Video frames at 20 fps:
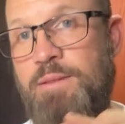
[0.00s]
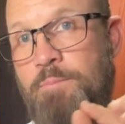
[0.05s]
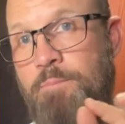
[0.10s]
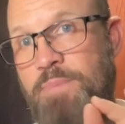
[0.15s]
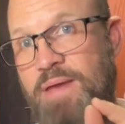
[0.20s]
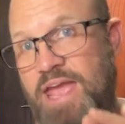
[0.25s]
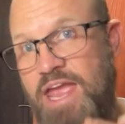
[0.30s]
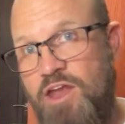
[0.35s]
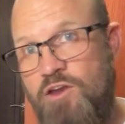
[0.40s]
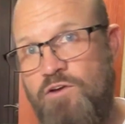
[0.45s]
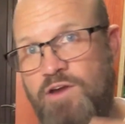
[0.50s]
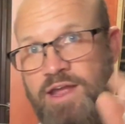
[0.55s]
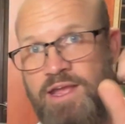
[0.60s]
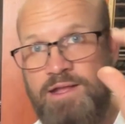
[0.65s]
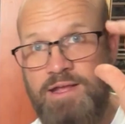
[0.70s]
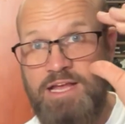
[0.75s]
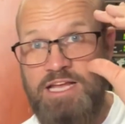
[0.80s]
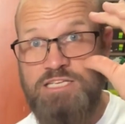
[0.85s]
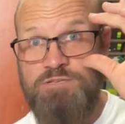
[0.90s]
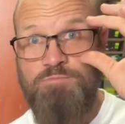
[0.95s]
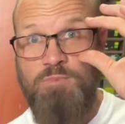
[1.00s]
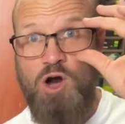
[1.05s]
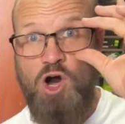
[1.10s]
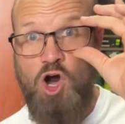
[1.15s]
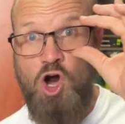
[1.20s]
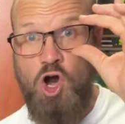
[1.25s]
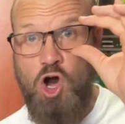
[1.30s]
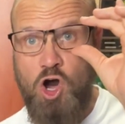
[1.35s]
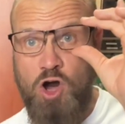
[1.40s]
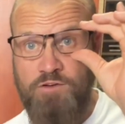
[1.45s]
the pairing is
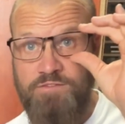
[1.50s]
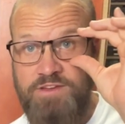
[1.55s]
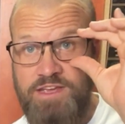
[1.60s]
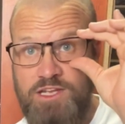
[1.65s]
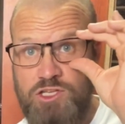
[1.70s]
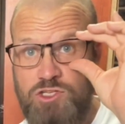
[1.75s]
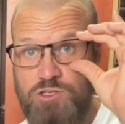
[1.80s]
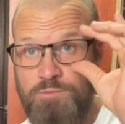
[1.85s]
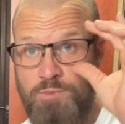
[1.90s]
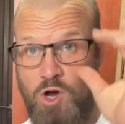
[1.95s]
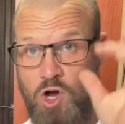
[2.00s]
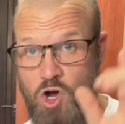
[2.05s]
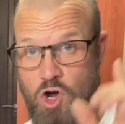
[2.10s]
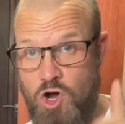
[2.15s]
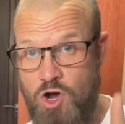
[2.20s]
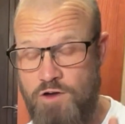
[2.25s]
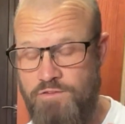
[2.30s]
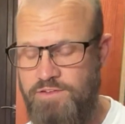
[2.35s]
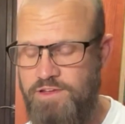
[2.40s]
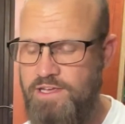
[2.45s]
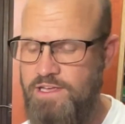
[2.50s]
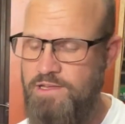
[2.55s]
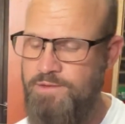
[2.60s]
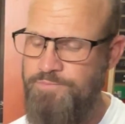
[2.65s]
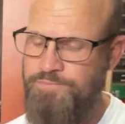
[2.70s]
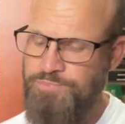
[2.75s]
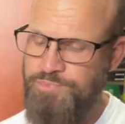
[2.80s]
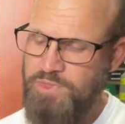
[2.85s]
Mojave to Mojave,